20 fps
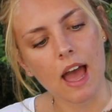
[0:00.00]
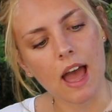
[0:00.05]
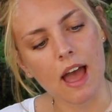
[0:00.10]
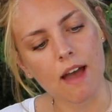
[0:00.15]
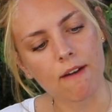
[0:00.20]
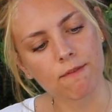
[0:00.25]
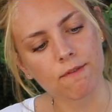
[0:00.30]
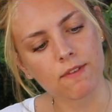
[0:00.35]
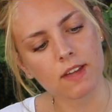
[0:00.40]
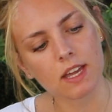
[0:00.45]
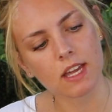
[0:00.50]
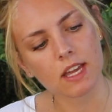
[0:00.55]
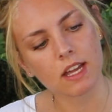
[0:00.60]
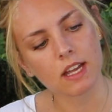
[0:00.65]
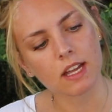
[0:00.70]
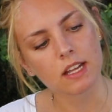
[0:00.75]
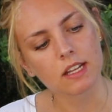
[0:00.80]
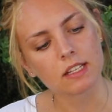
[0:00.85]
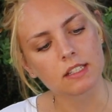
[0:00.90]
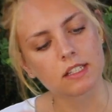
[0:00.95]

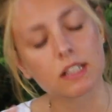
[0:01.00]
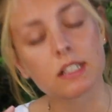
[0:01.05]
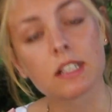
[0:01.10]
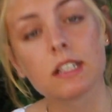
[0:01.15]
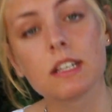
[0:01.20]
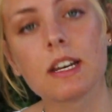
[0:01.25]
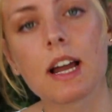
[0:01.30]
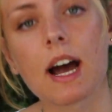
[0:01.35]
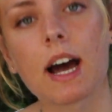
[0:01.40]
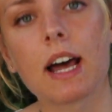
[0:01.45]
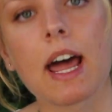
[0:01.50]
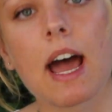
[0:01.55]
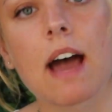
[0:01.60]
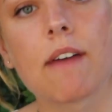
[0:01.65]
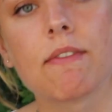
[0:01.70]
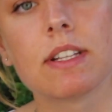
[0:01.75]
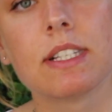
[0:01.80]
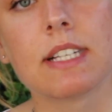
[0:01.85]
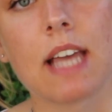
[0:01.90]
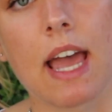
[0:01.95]
Effie does not
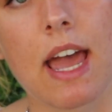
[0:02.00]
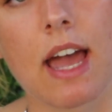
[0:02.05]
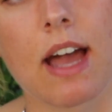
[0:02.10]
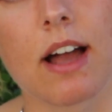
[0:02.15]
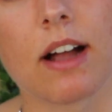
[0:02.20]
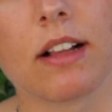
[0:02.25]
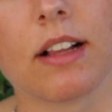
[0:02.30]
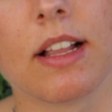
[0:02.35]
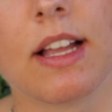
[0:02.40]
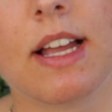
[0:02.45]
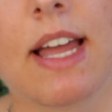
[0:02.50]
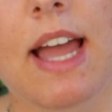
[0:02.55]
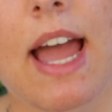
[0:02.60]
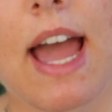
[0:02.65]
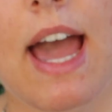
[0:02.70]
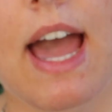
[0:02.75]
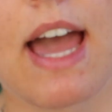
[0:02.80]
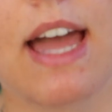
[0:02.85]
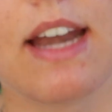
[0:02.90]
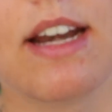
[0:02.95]
have a tail,
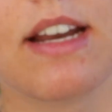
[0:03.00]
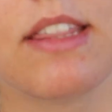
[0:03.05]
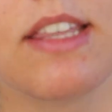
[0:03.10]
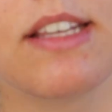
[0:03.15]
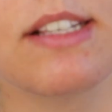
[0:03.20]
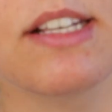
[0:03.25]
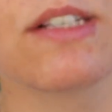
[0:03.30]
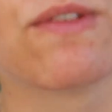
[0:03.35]
and this